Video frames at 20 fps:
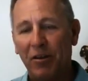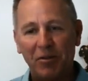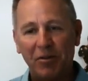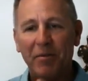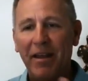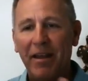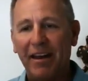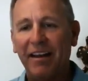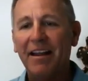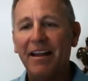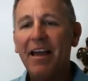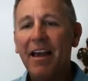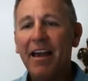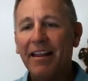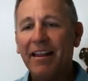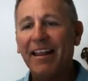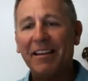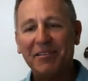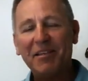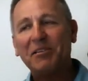So I mean,
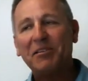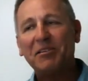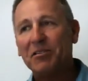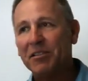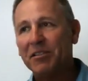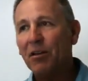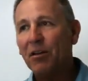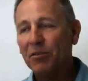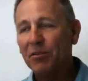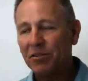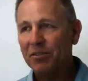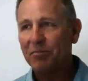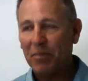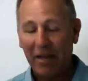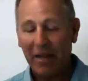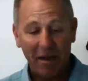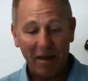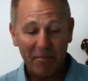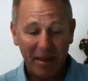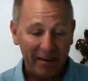that sounds,
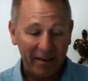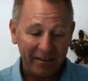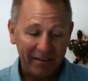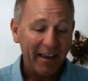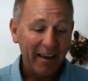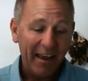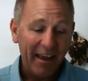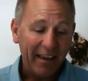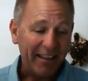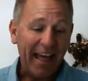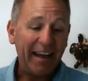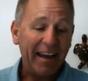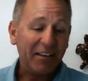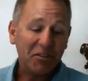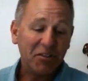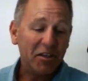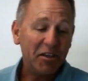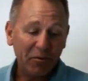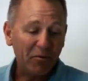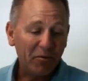but I mean, that
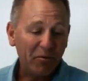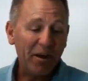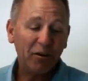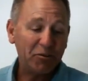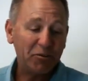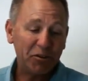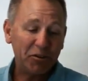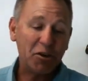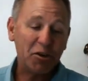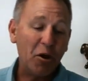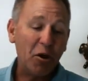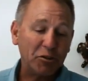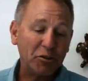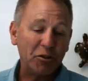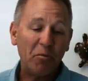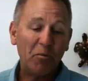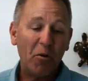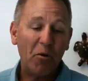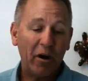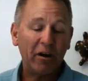isn't, we don't just go
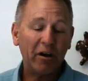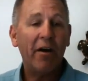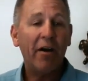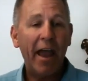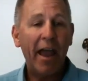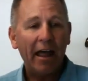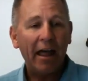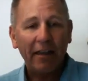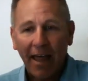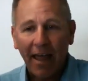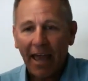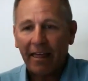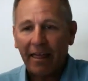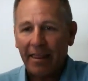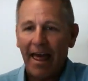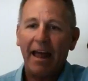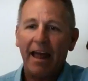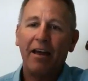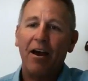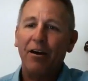somewhere and go, hey, I like
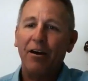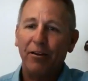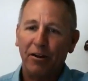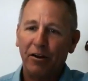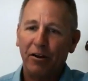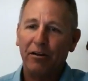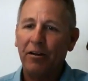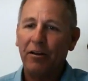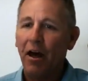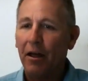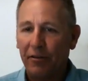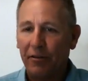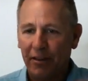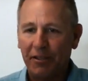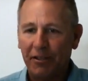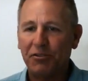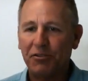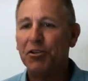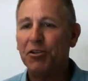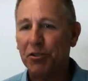that color cloth,
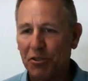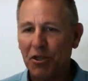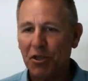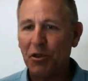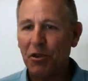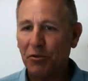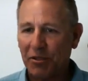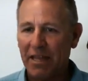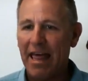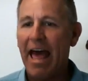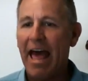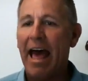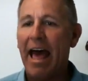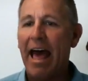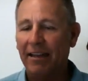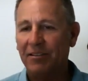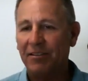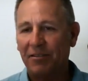let's just use that.